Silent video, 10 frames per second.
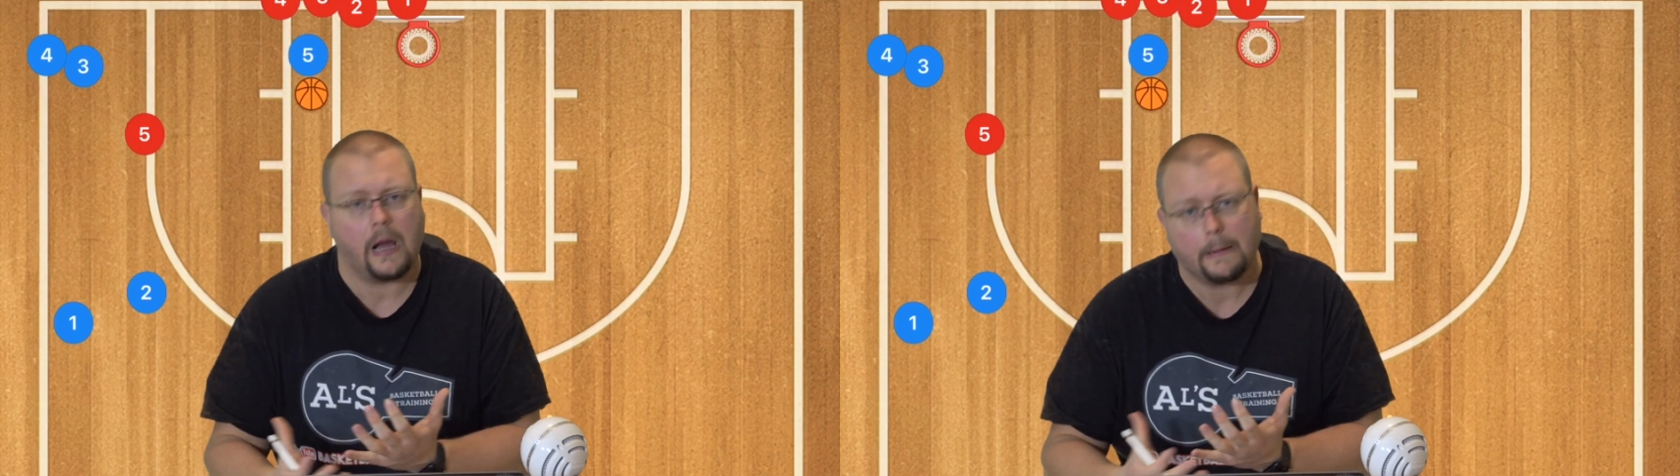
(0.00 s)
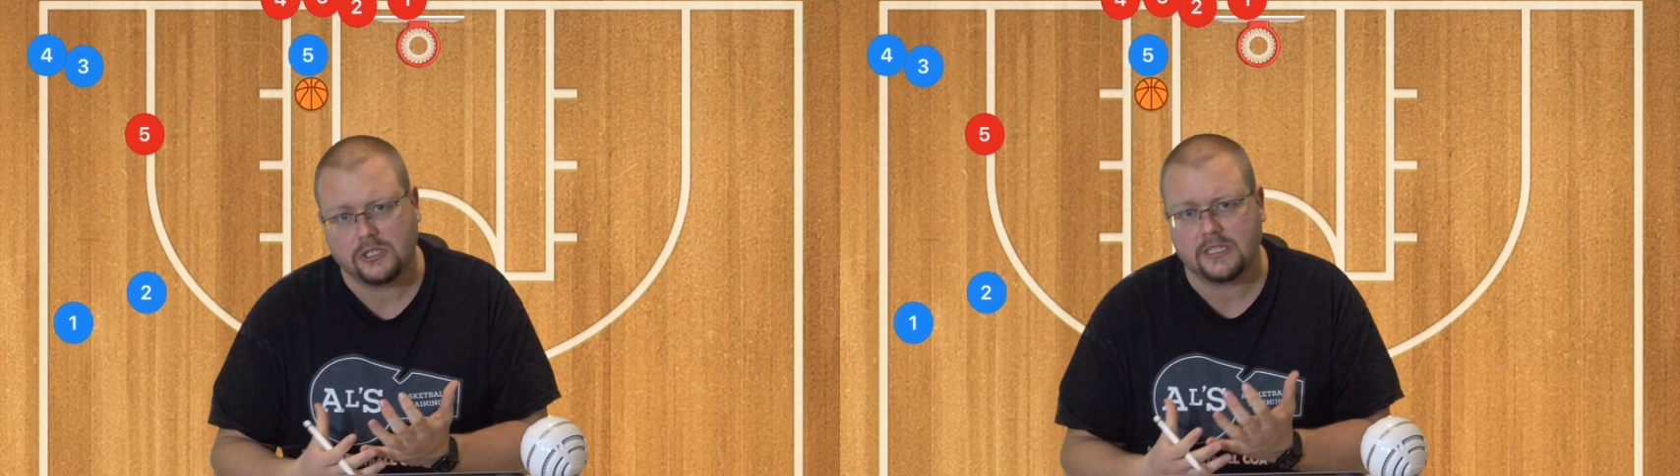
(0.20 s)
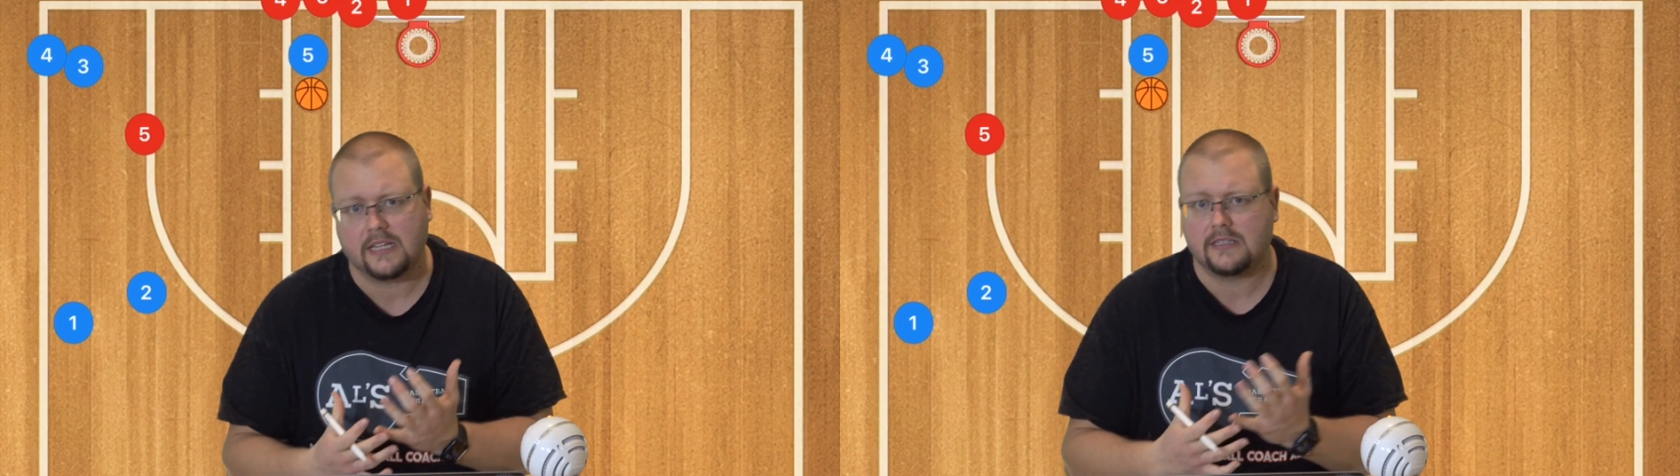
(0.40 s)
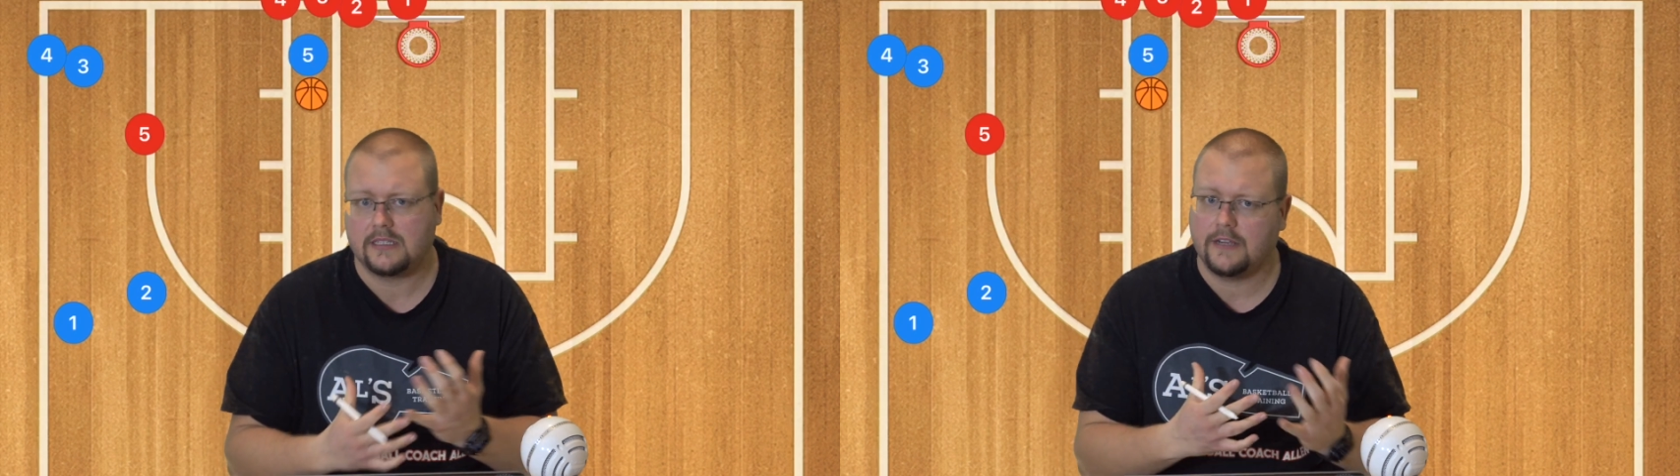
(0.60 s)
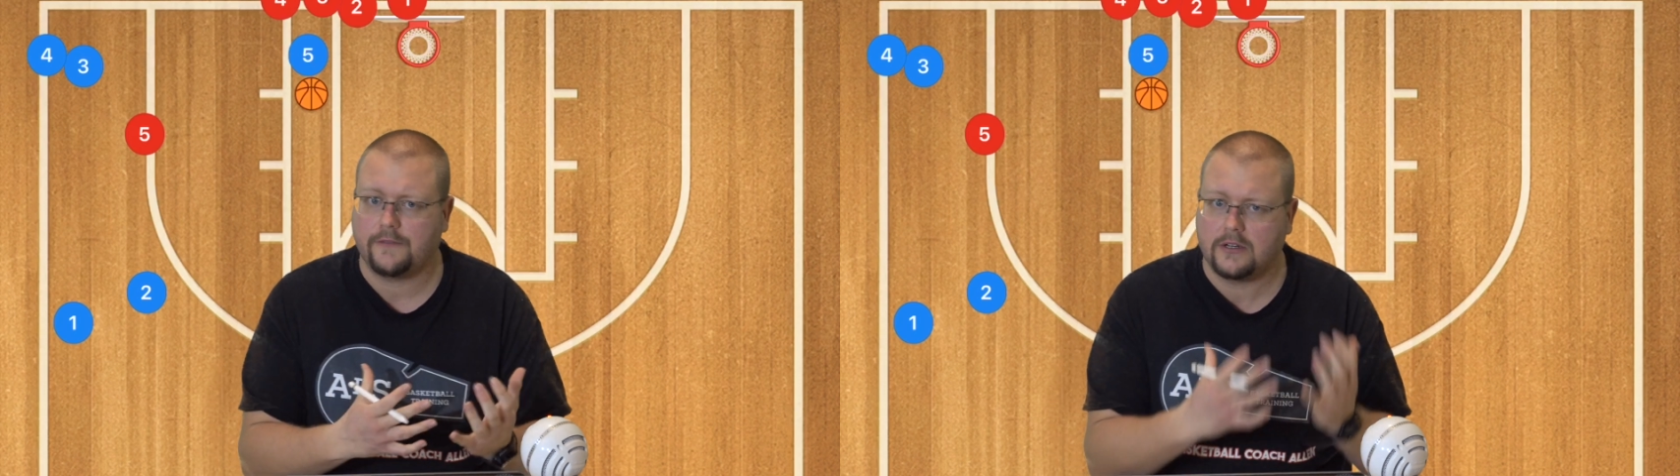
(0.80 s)
options
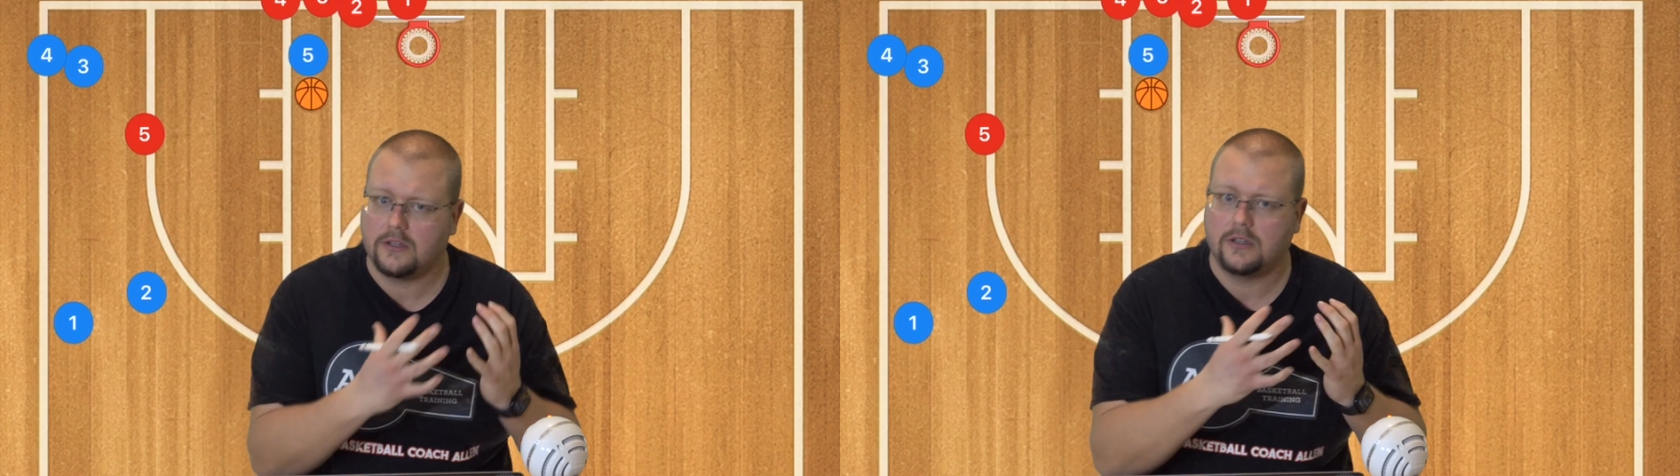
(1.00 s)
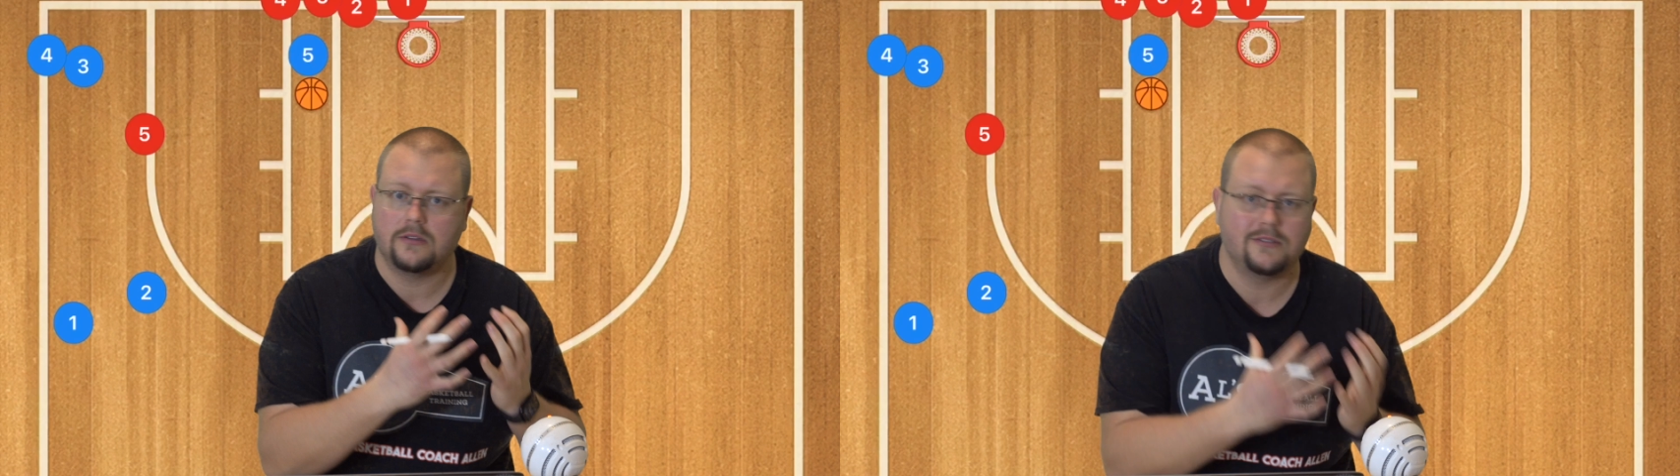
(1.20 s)
against different